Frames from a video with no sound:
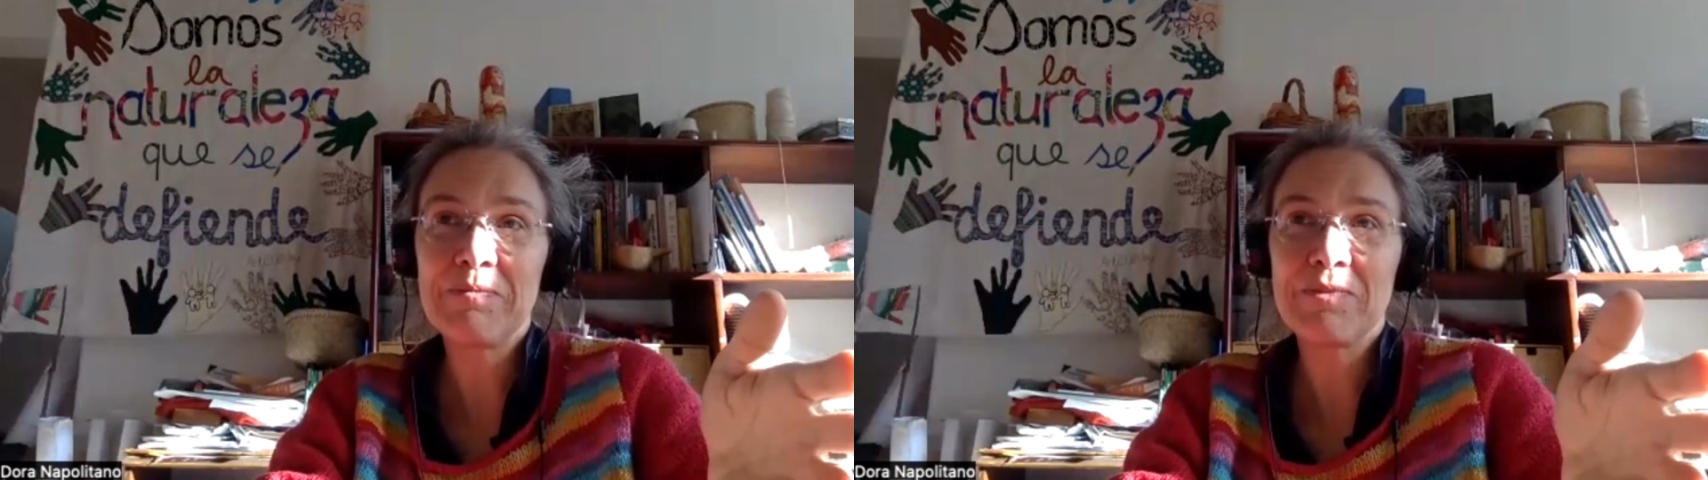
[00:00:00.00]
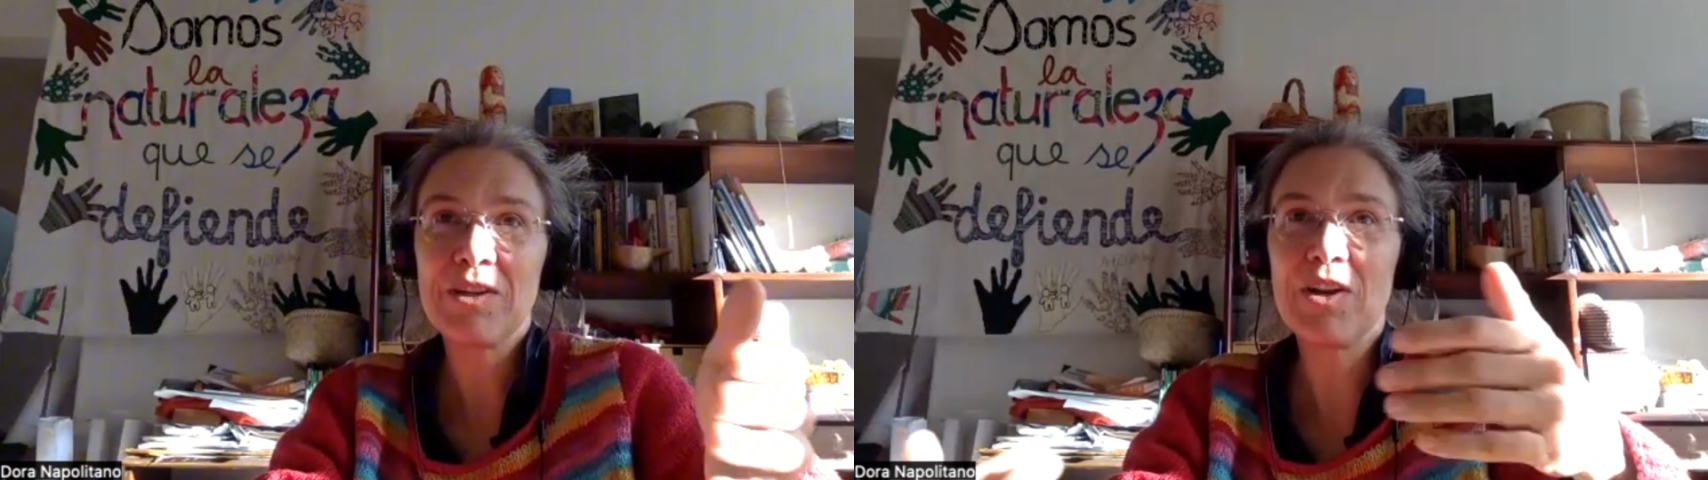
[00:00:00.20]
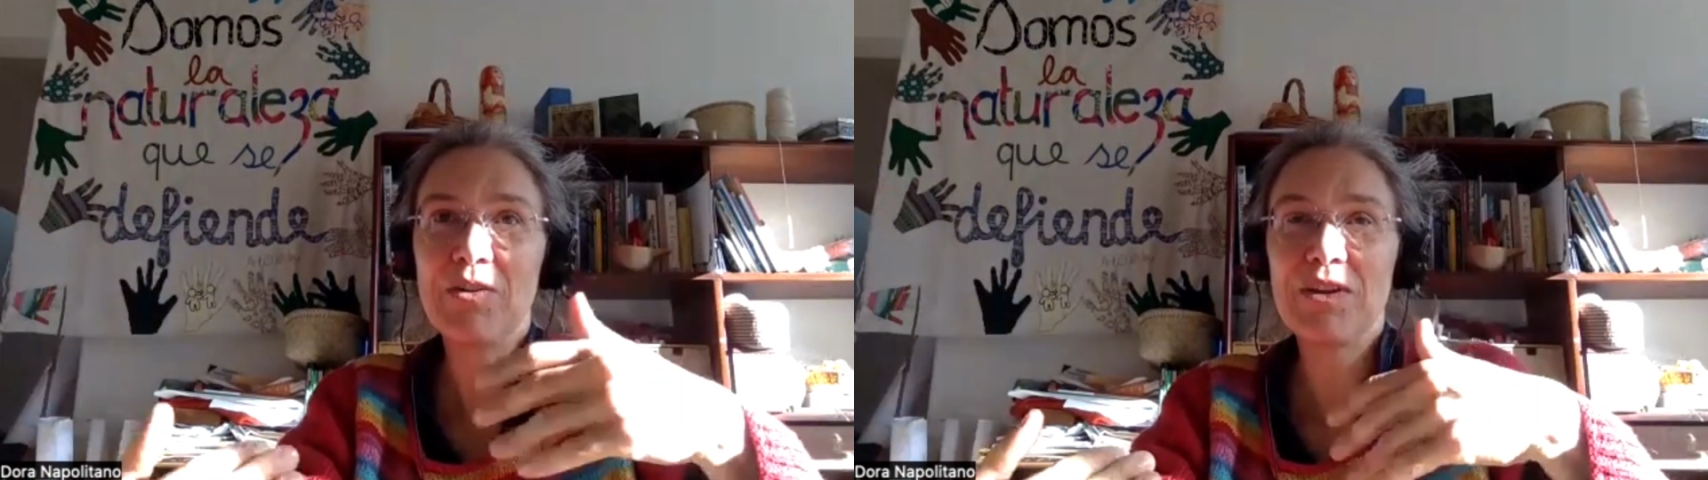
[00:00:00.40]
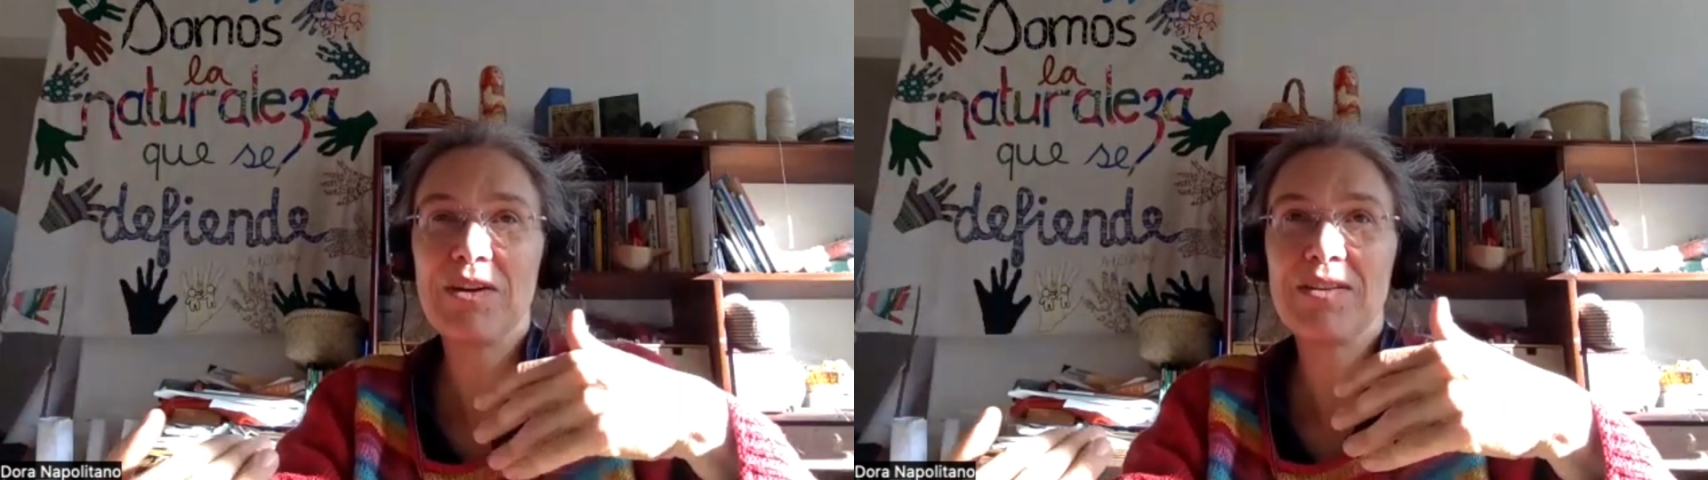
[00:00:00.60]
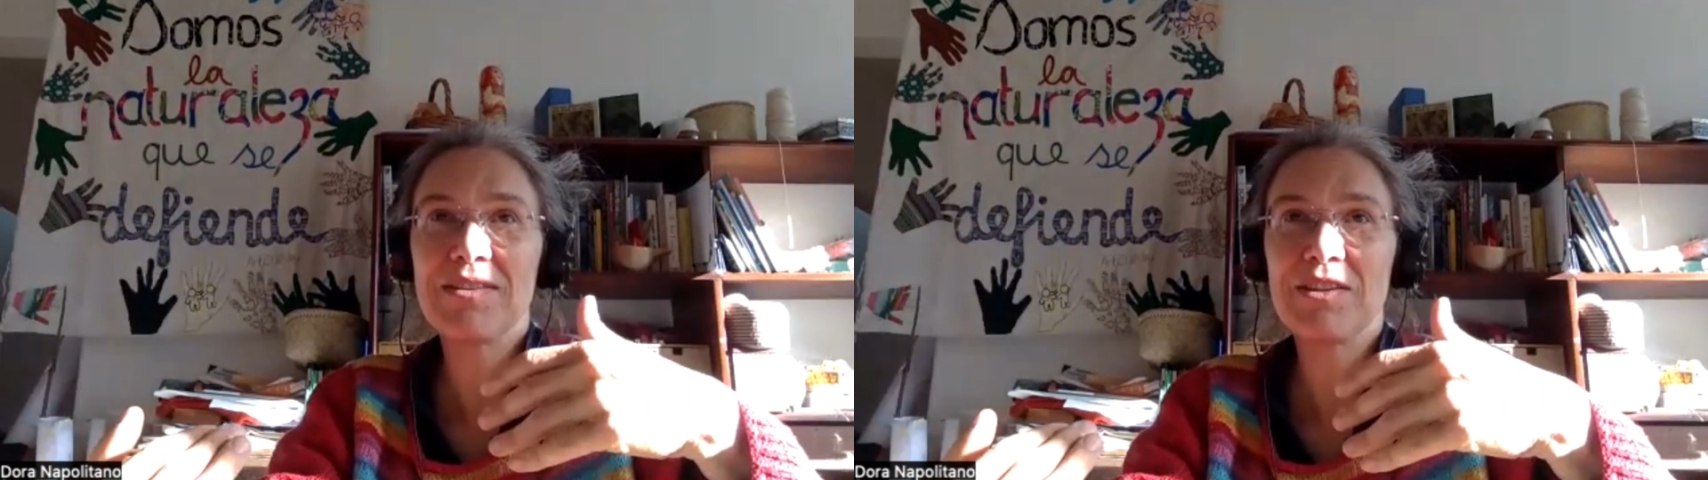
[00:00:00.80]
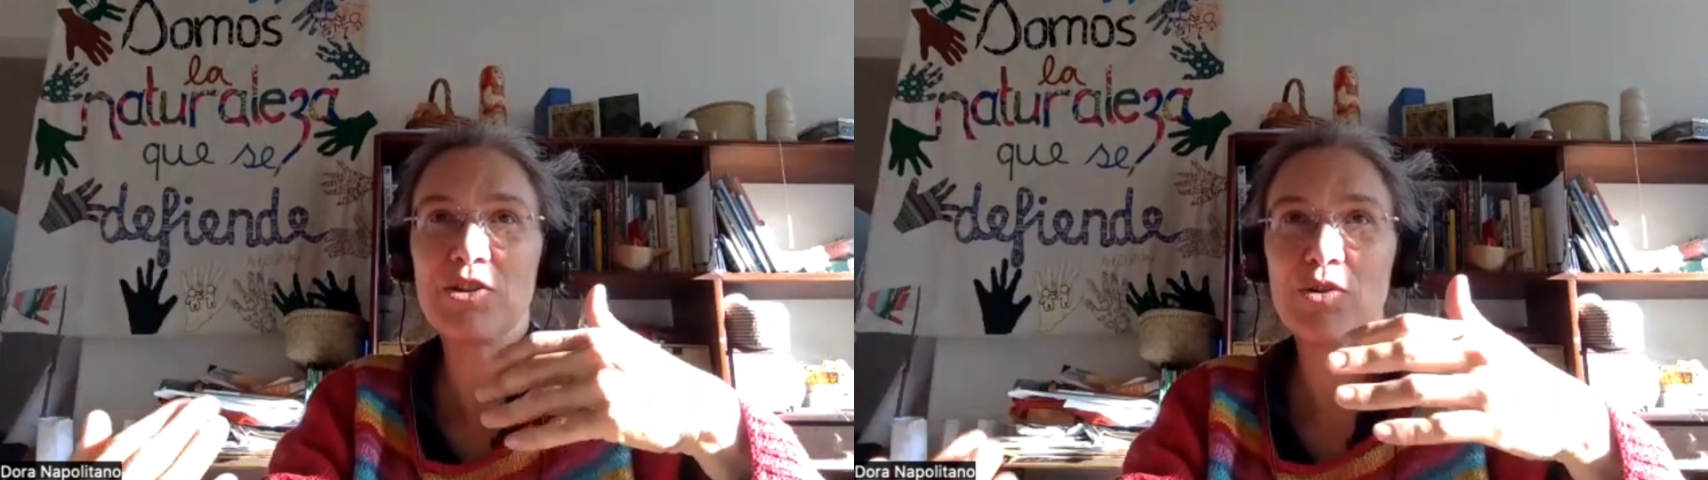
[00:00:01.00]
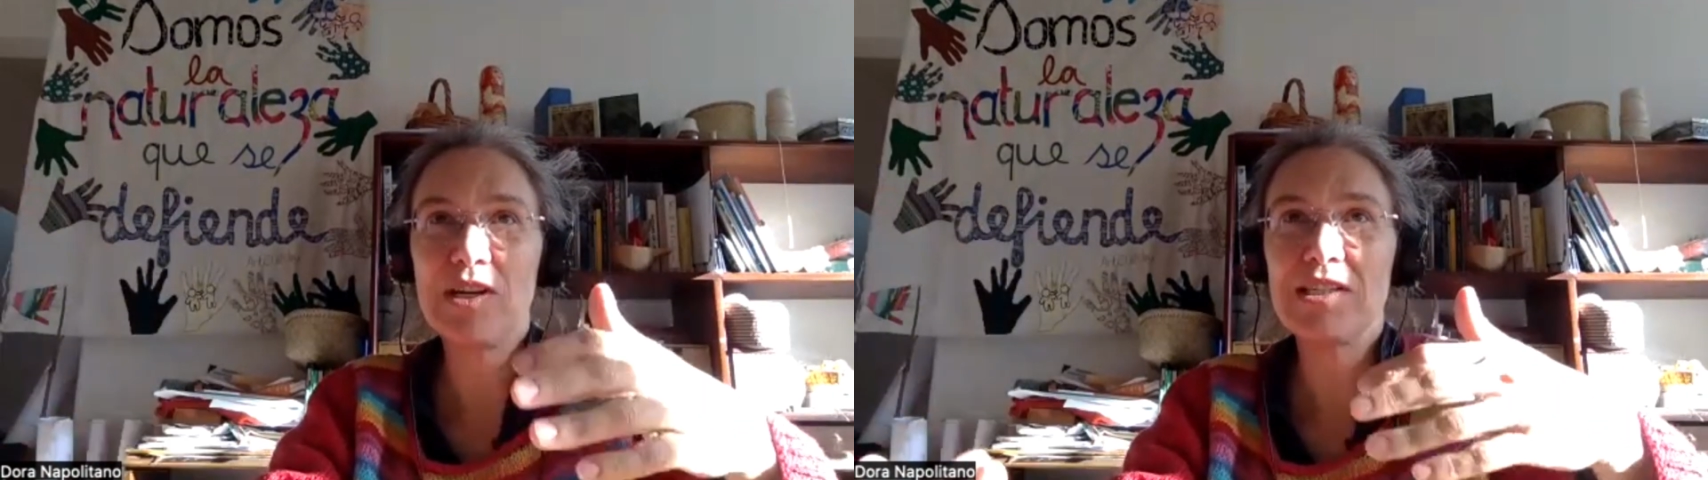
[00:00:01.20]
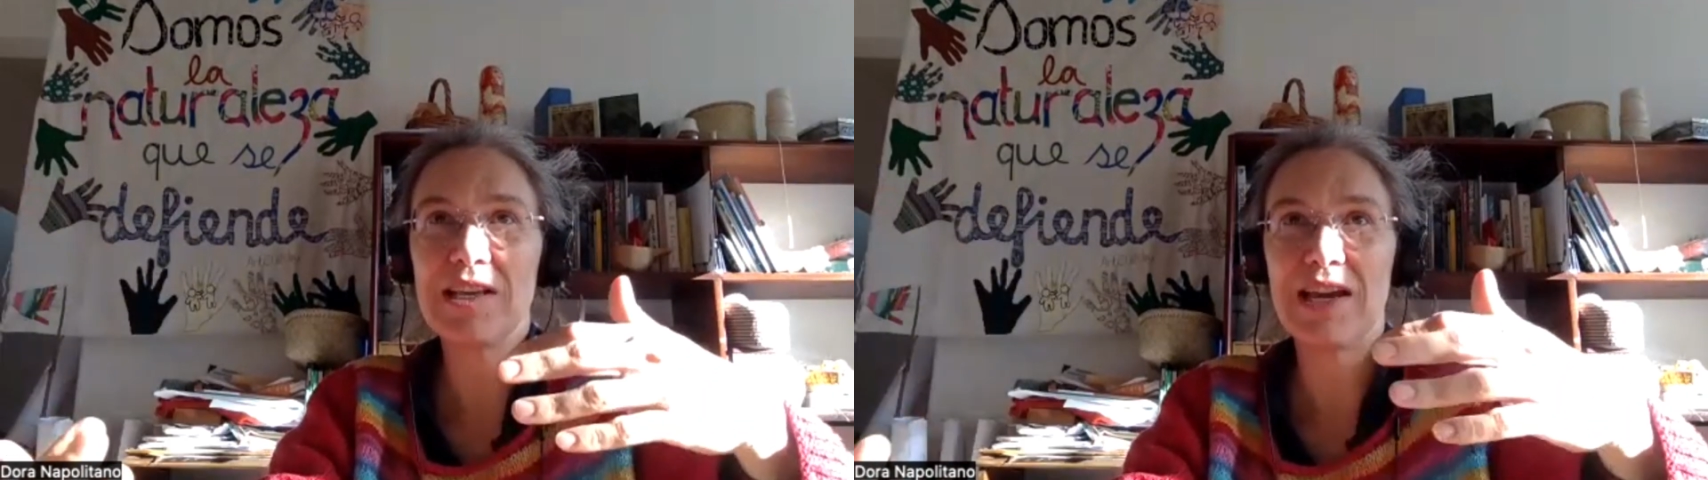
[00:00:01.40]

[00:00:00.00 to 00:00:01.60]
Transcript: the trees